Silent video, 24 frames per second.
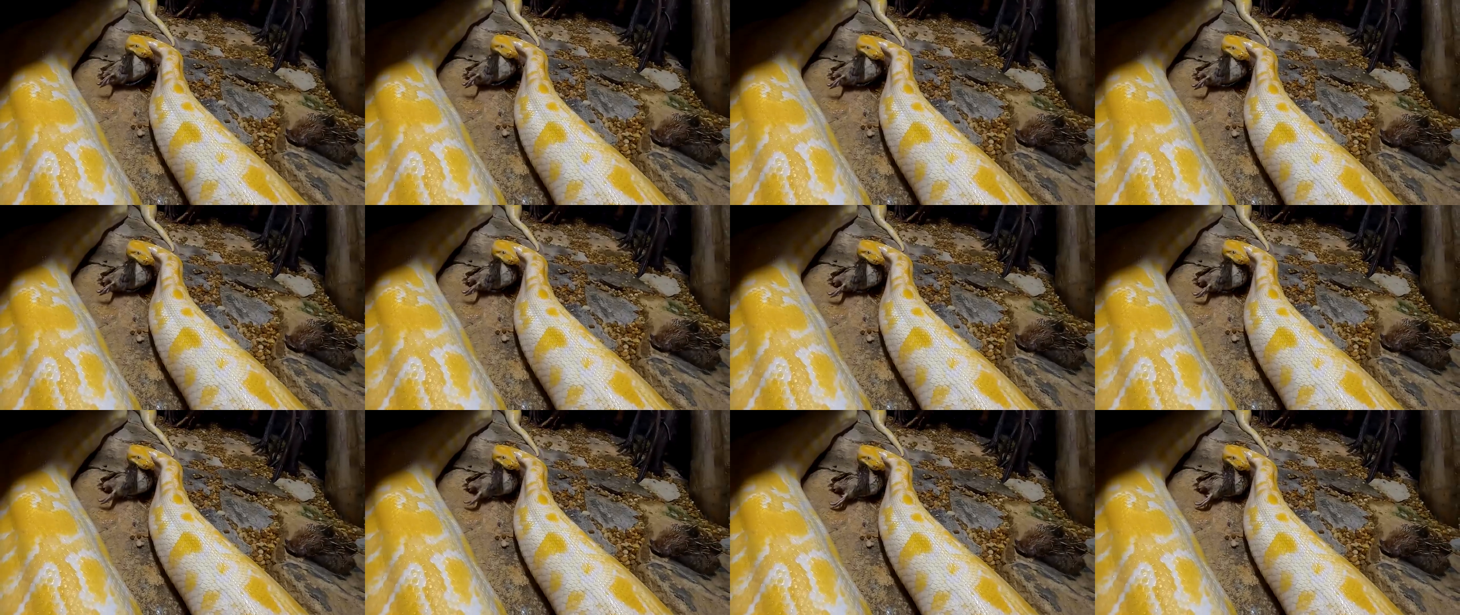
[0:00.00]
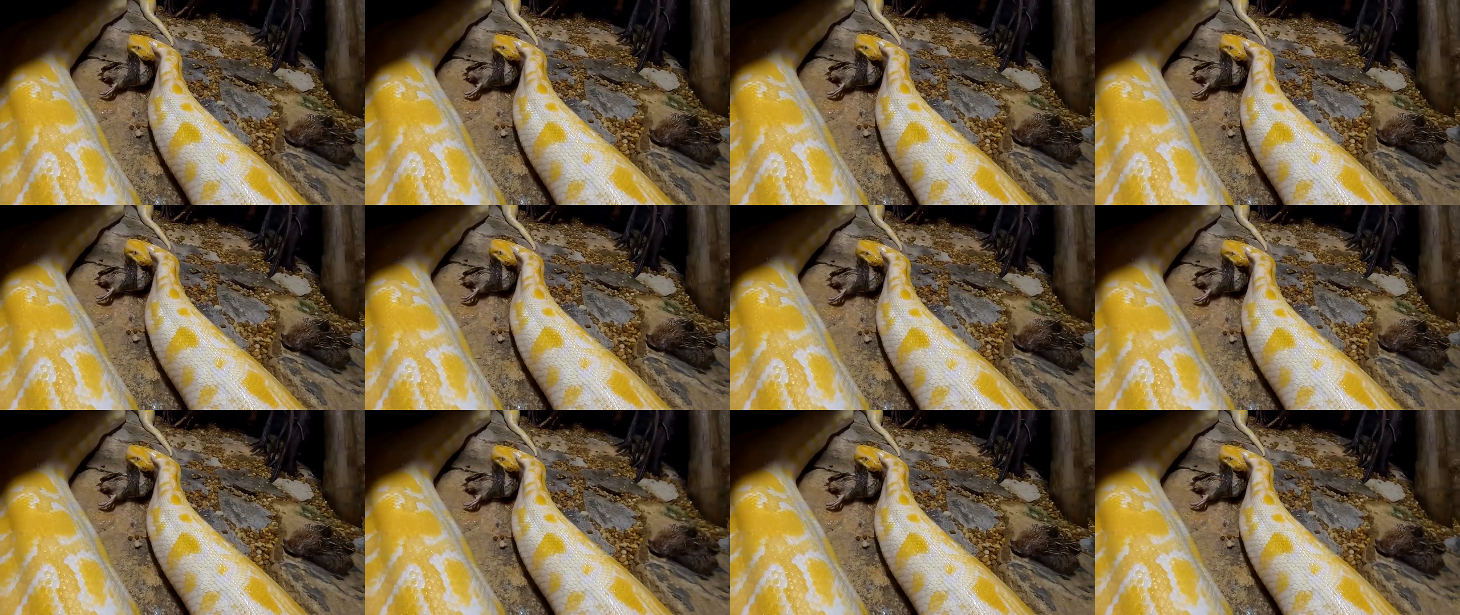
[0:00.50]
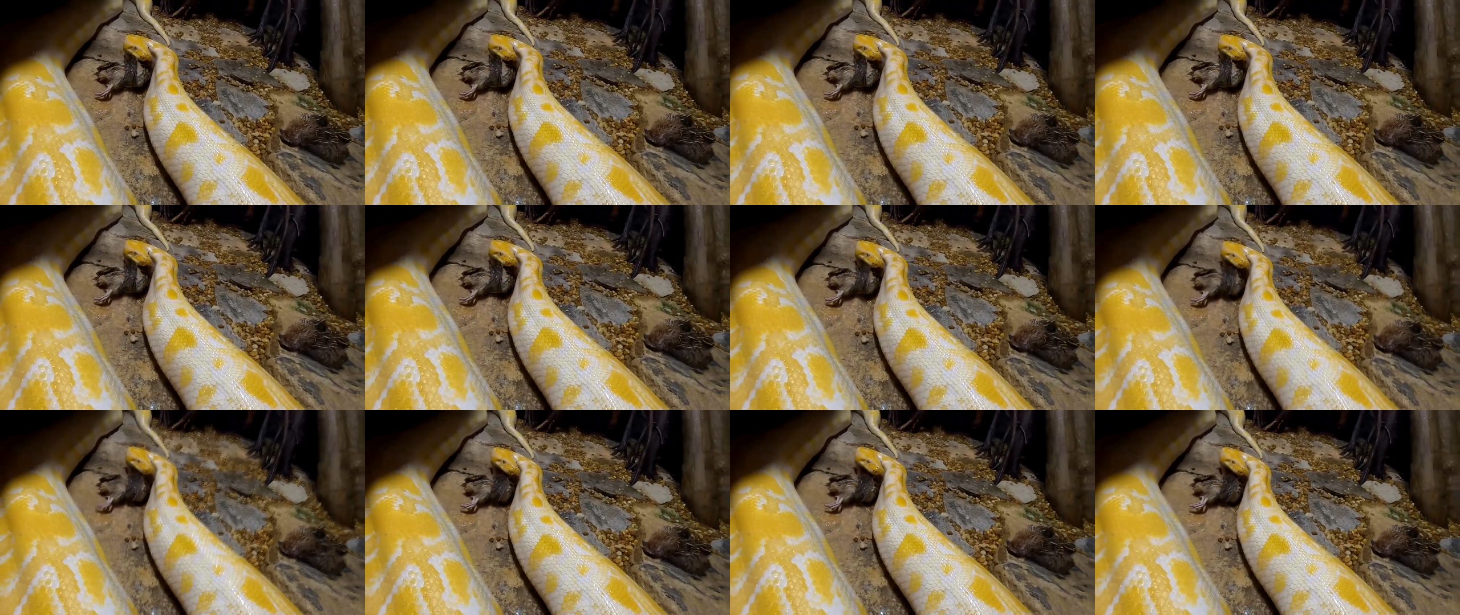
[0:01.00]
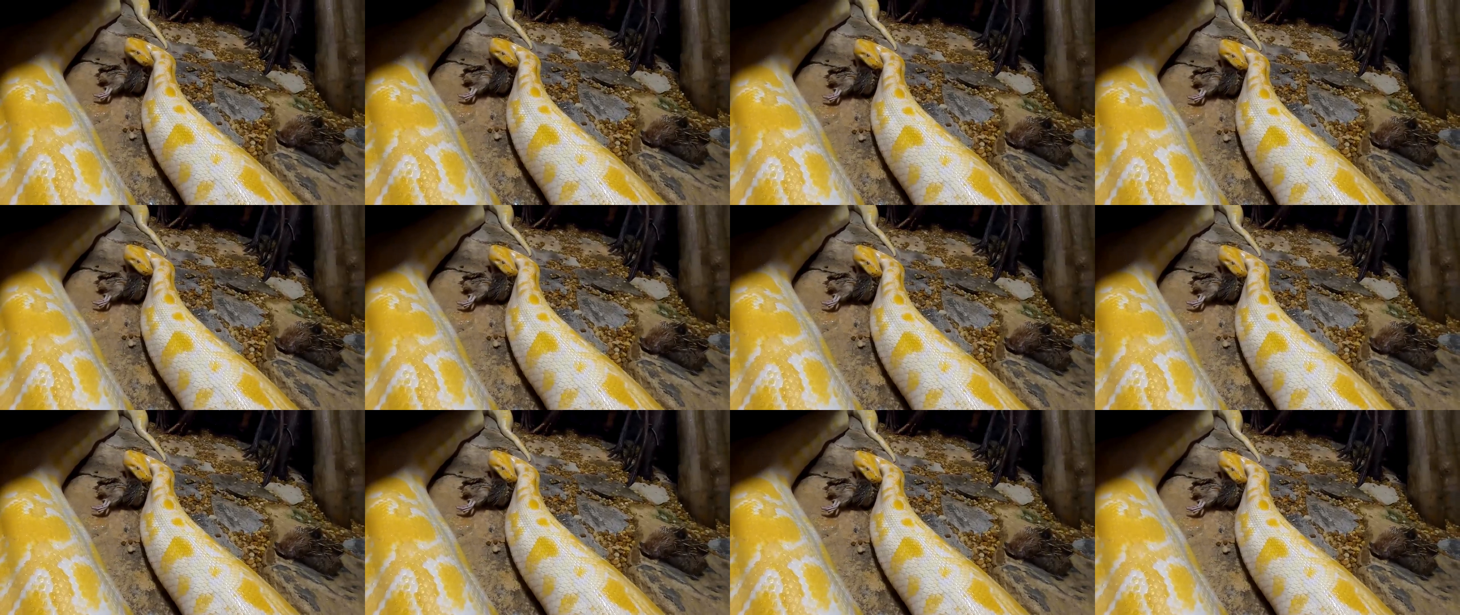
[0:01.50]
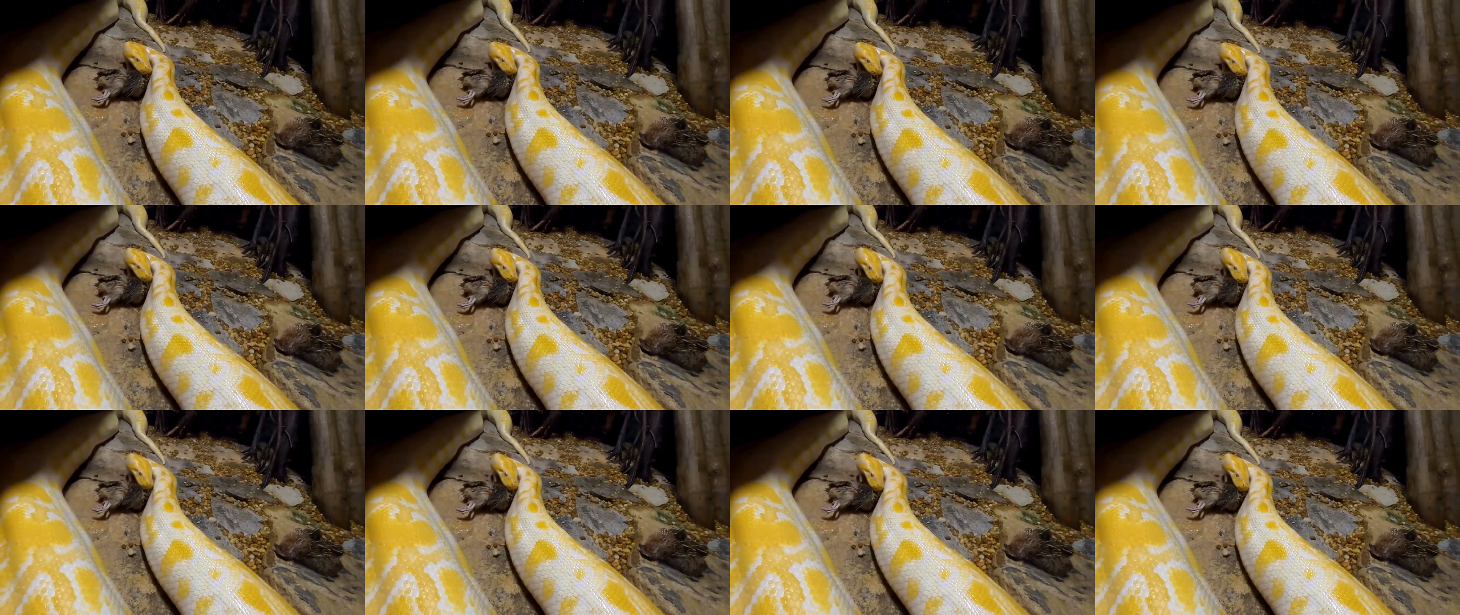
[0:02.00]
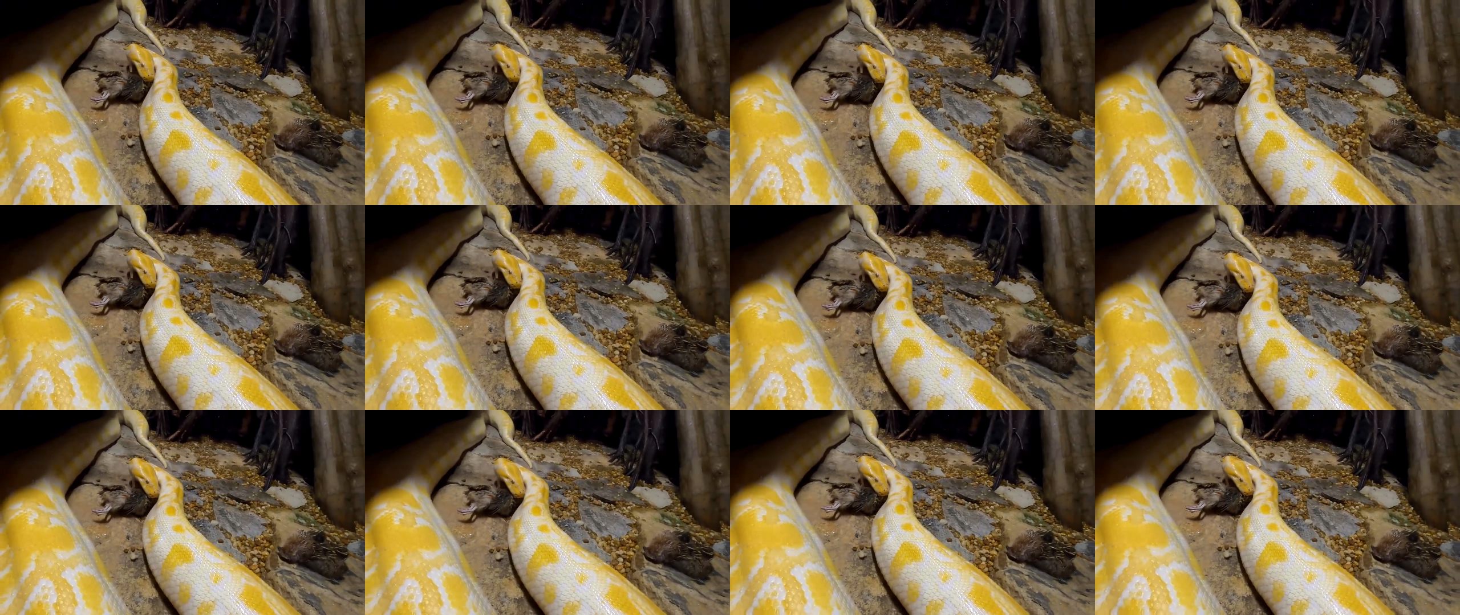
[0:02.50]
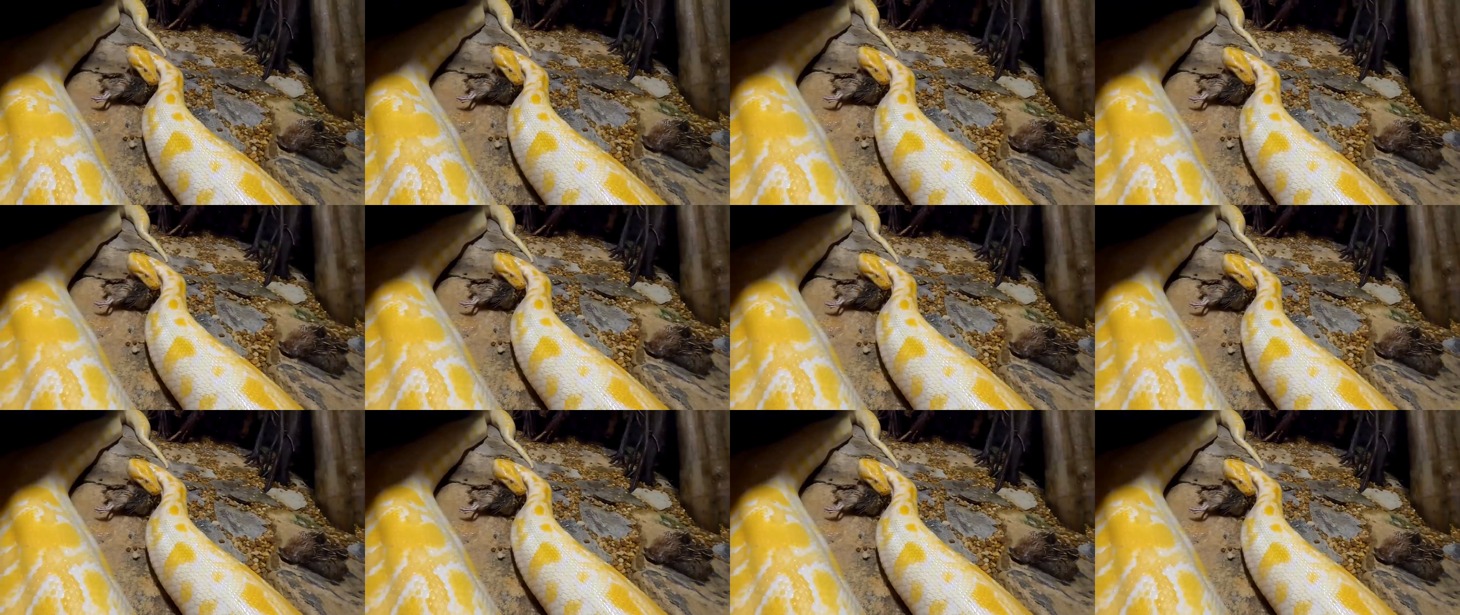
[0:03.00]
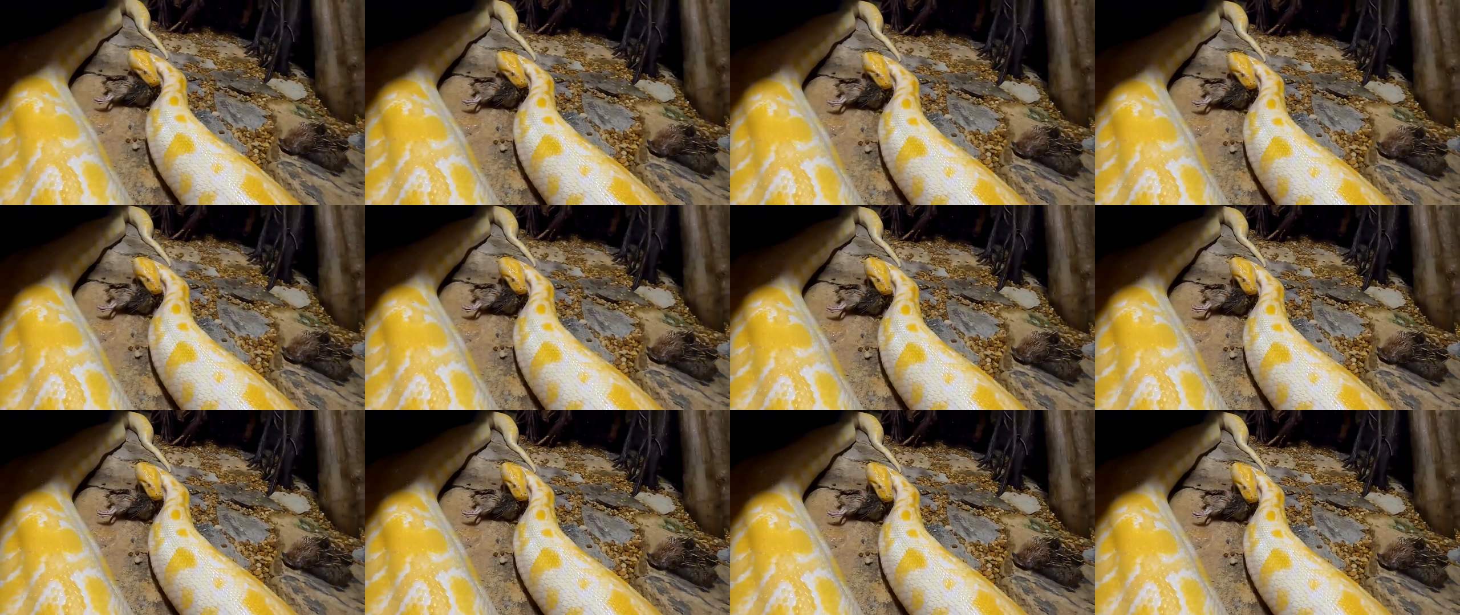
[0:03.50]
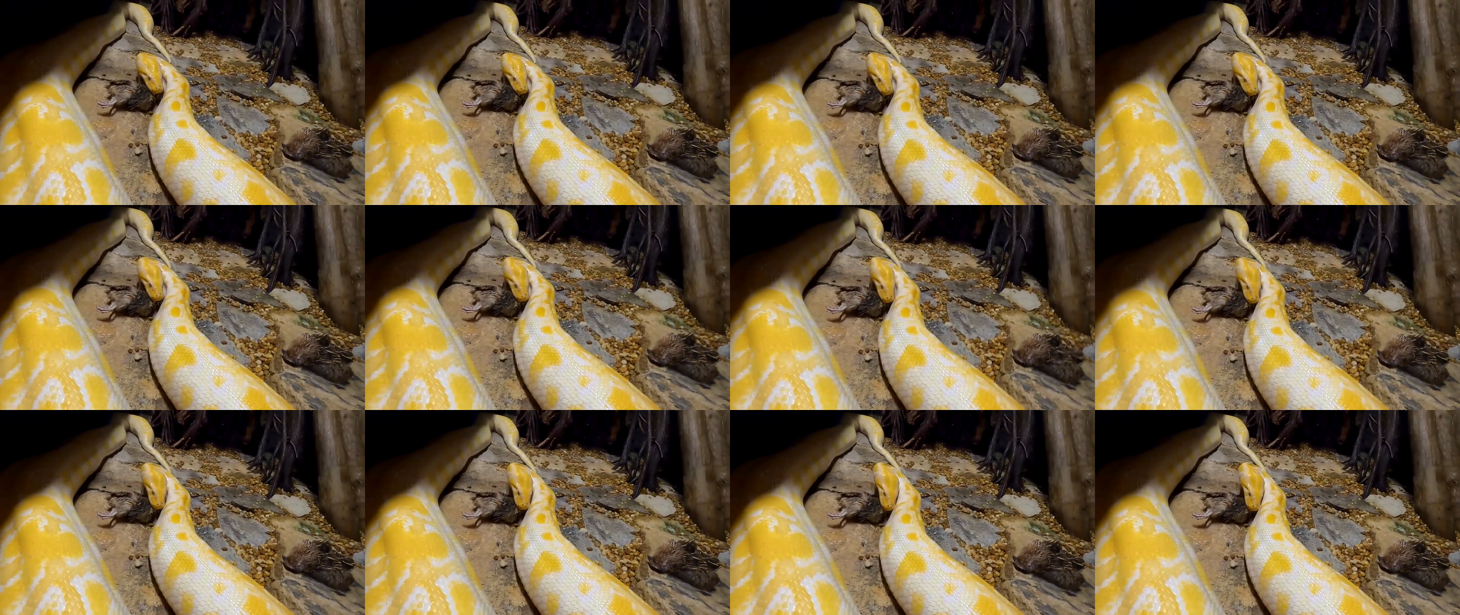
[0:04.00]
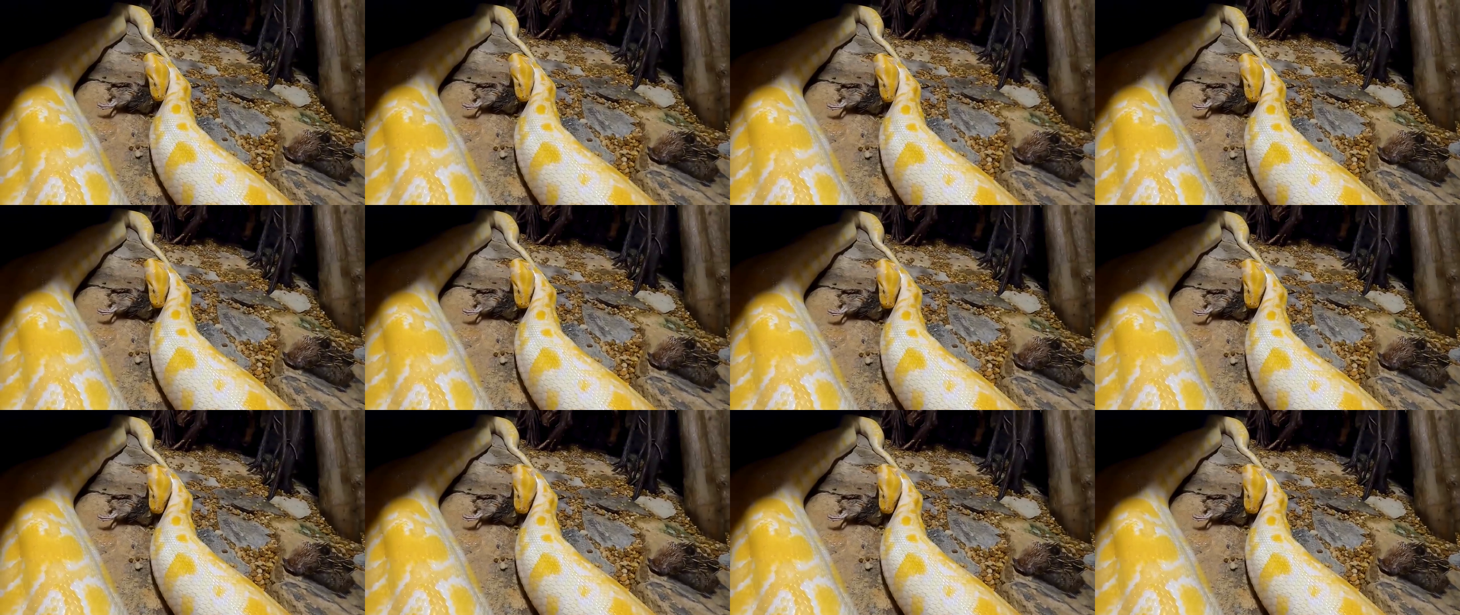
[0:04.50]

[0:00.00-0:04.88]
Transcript: (no speaker visible)